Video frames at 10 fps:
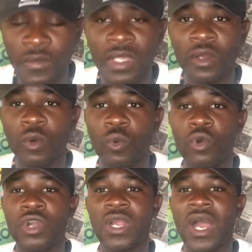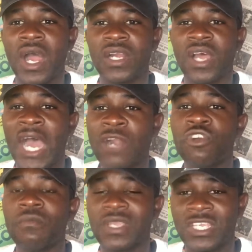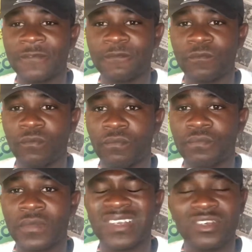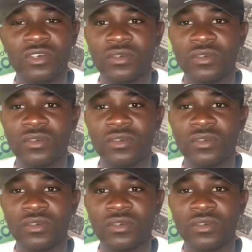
work hard, hard work make it. No.